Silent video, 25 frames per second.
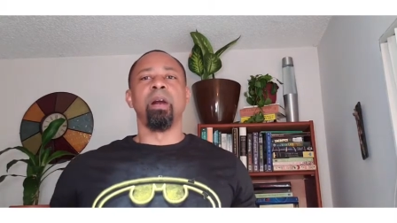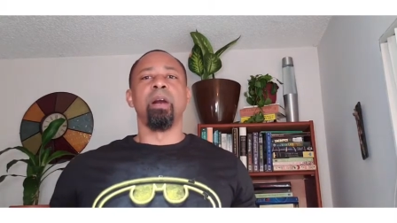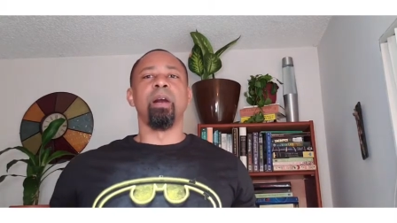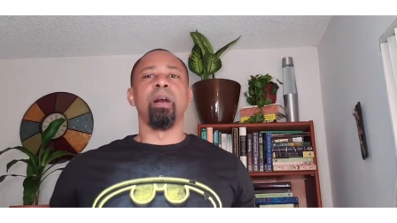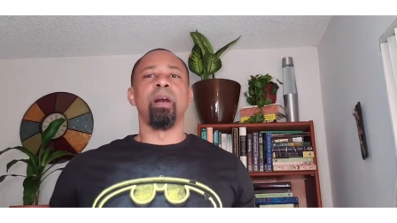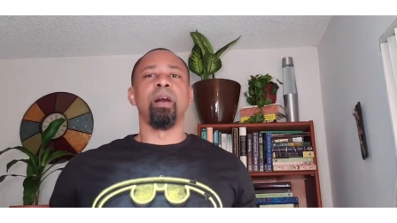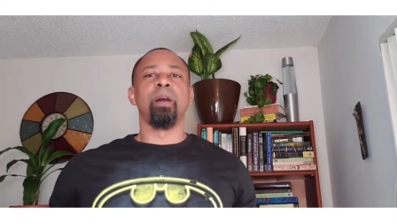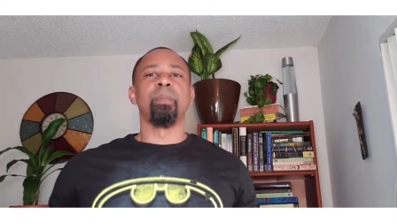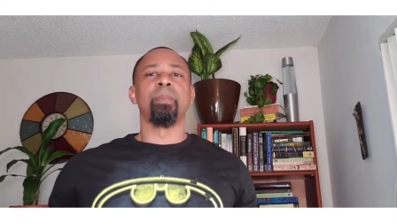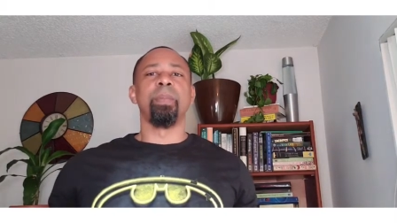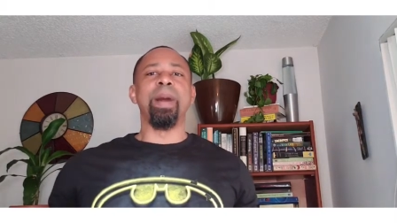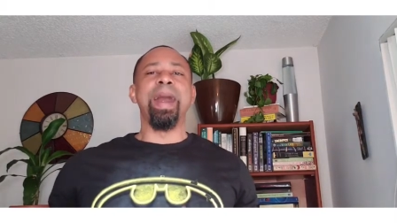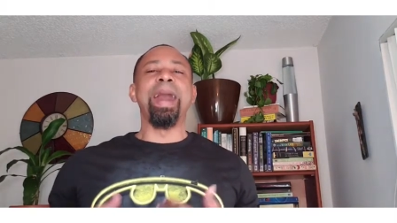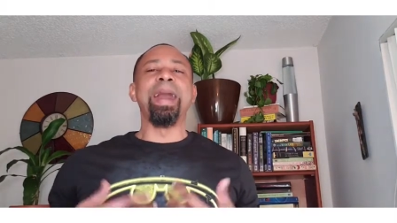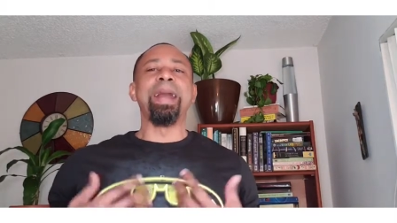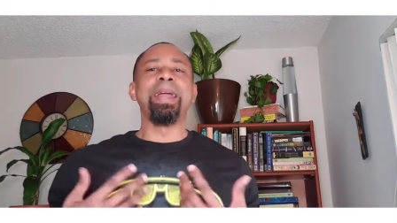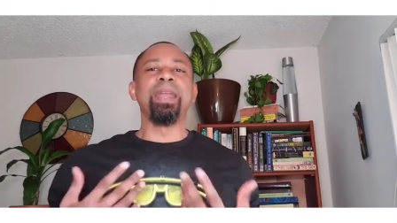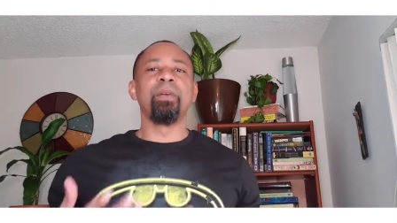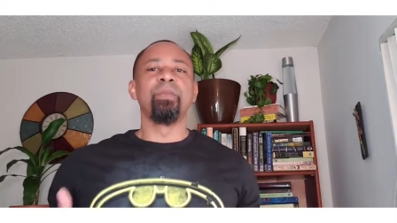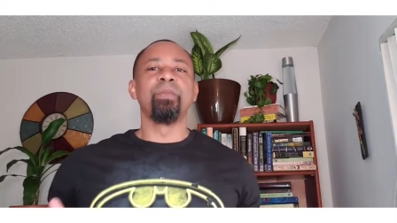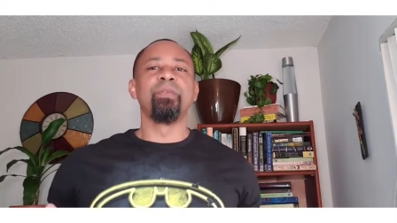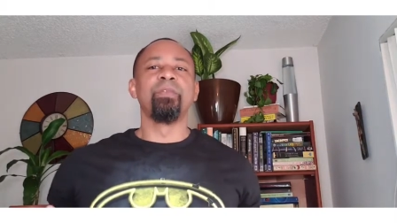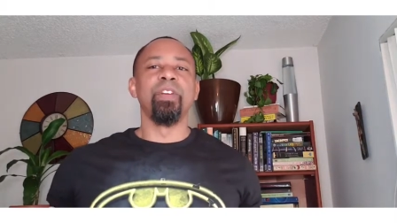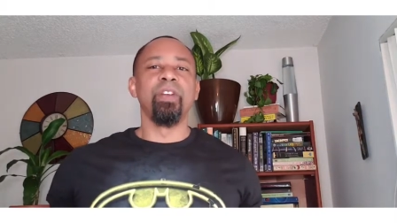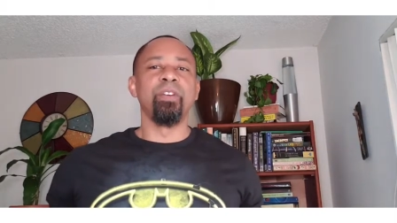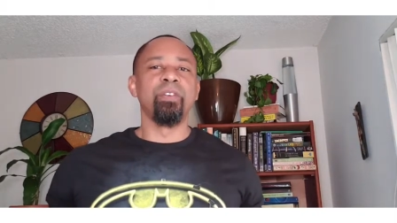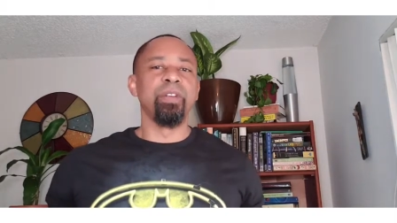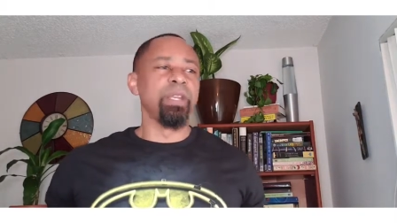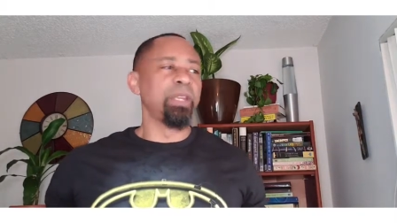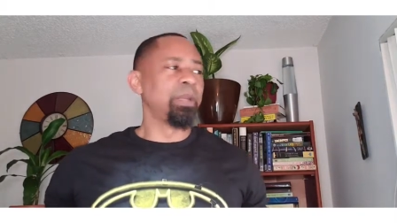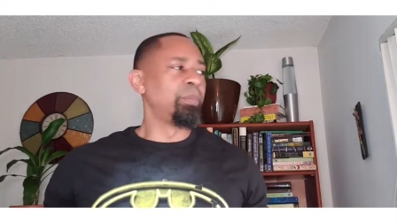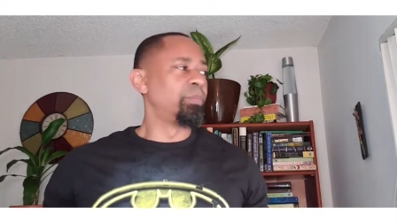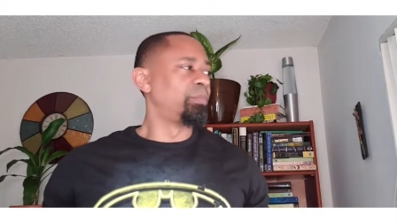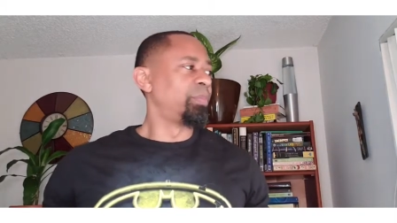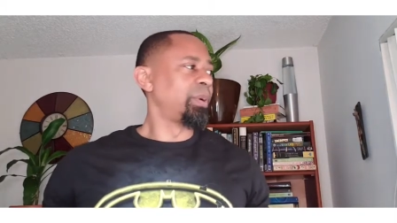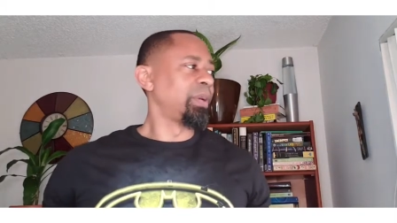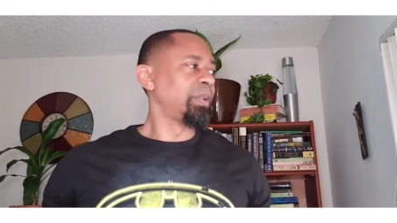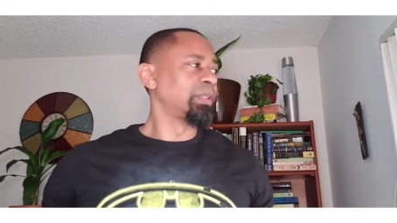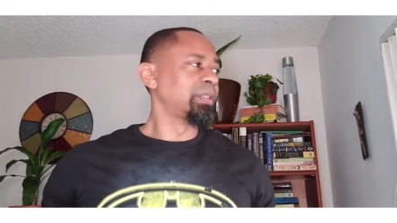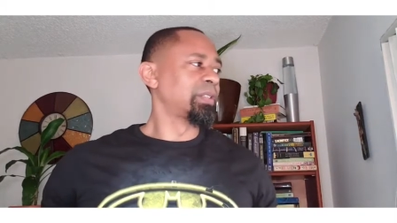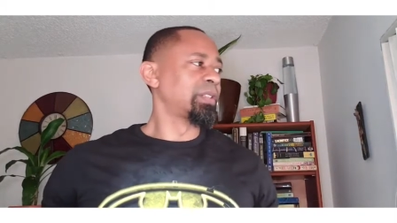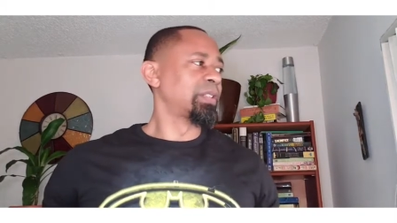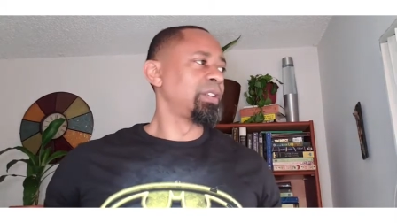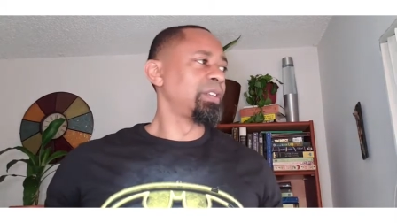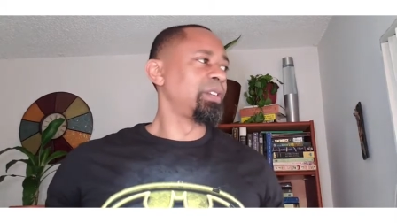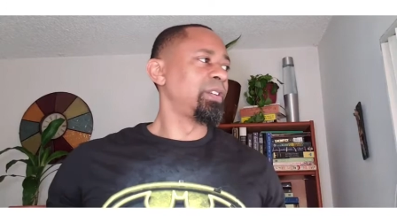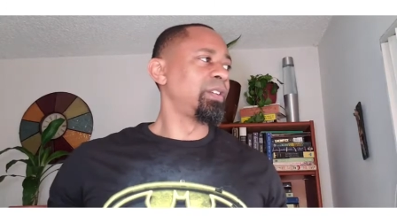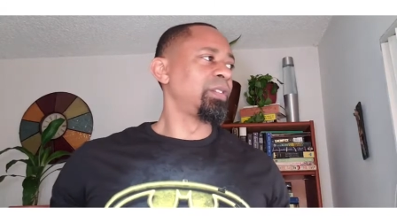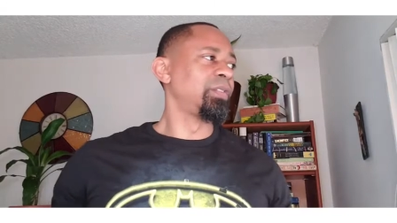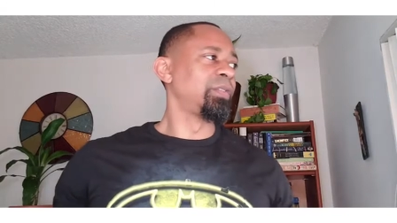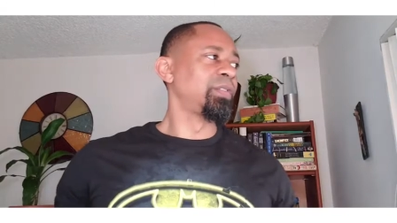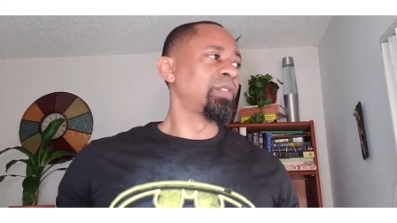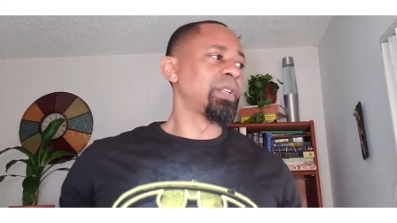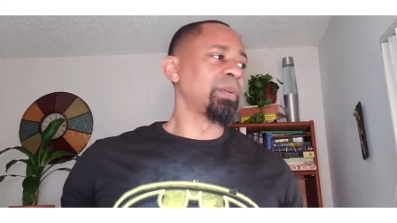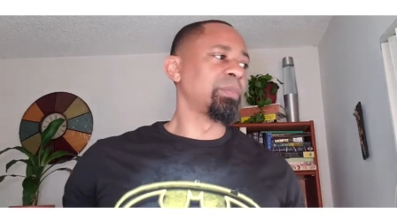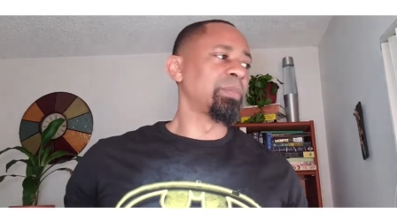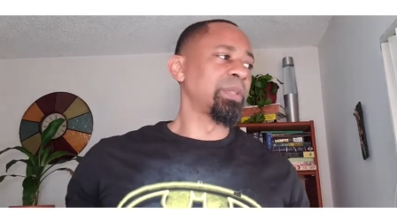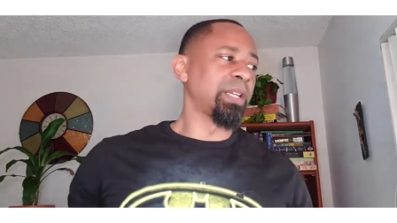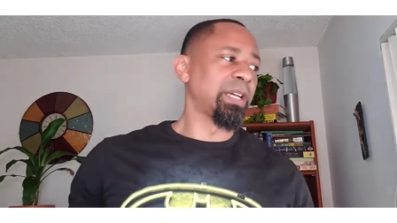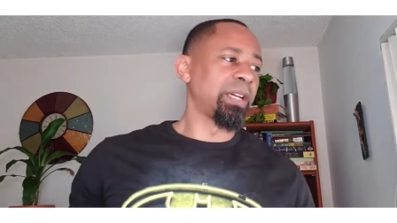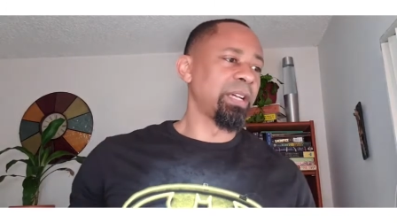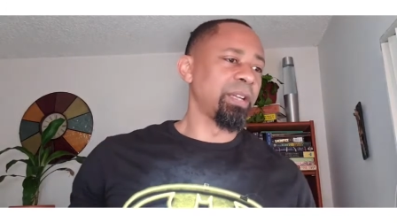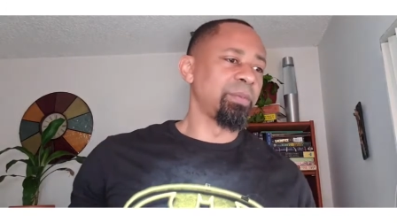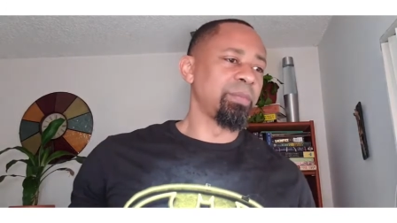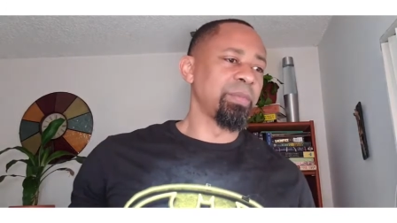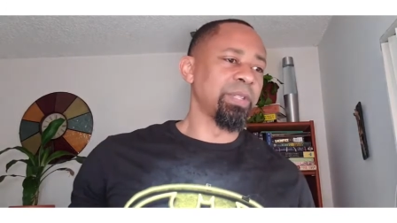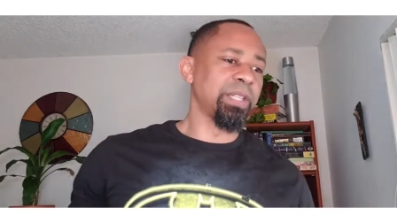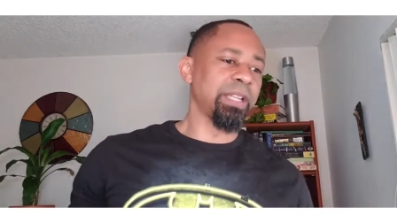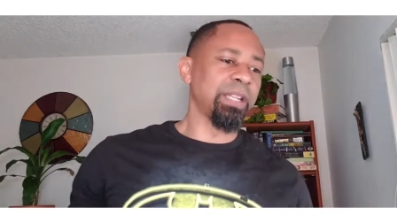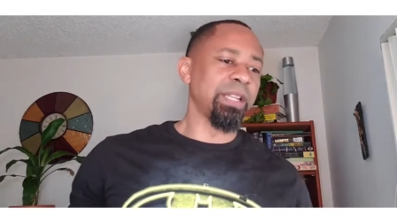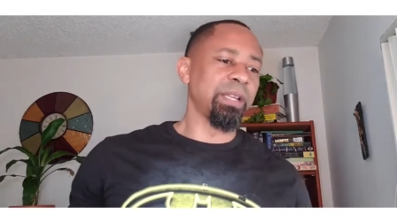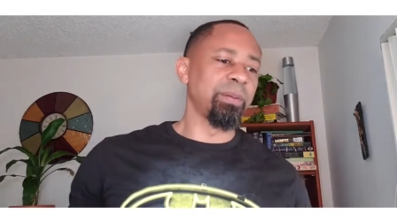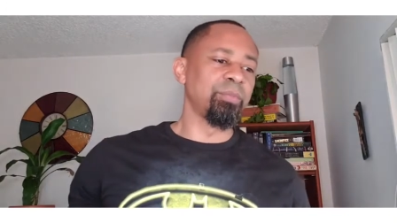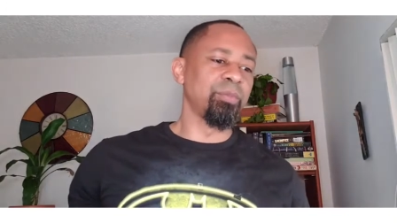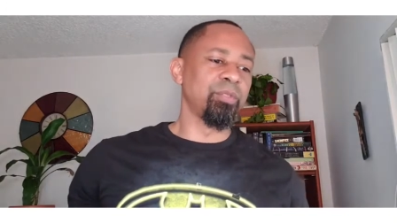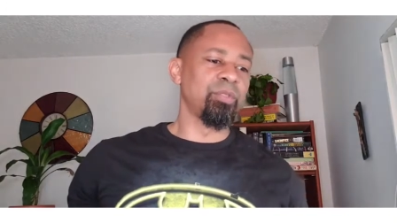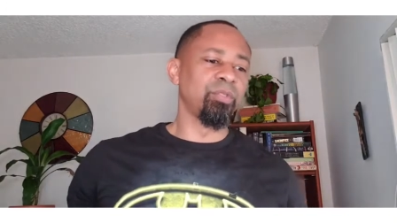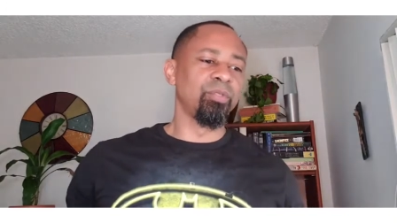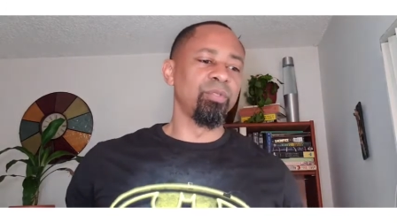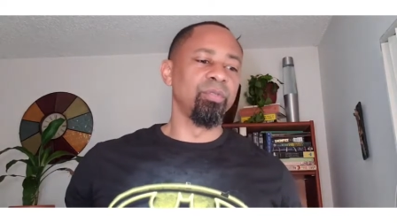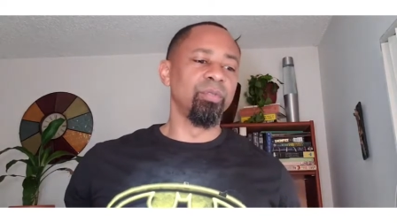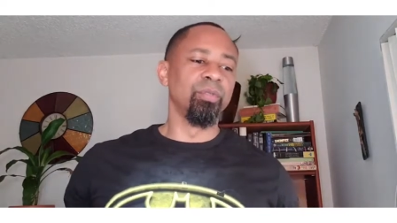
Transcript: Um, I am very impulsive sometimes, and I'm,